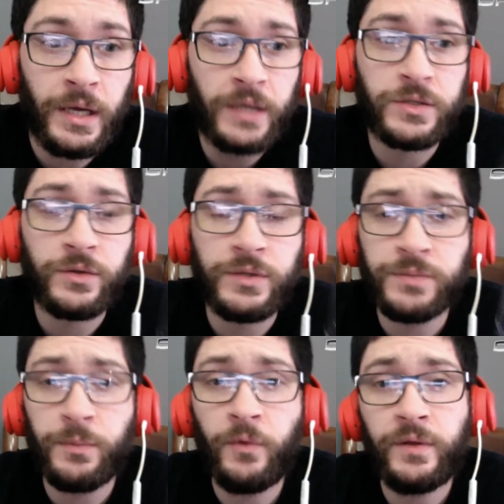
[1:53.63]
So this
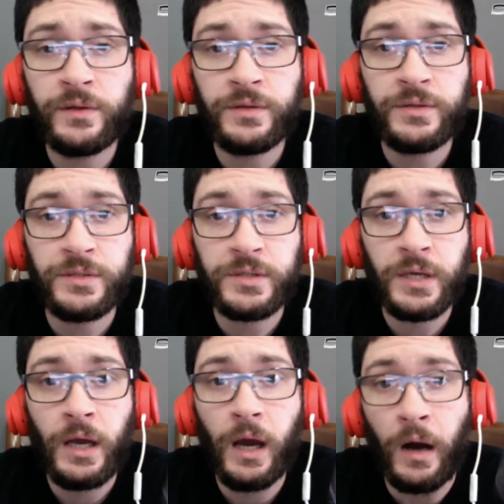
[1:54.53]
movie is
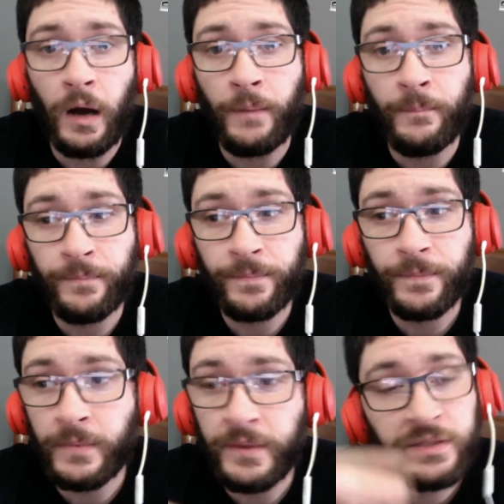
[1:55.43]

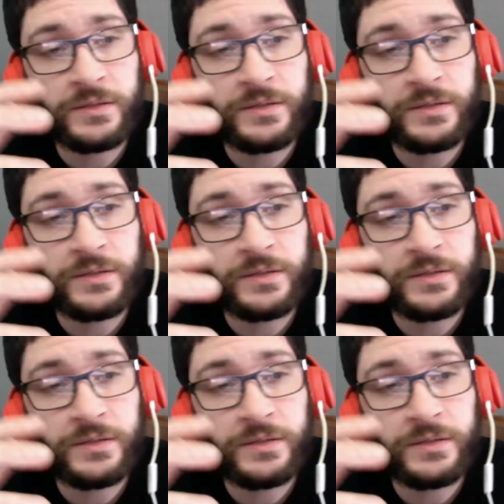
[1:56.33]
this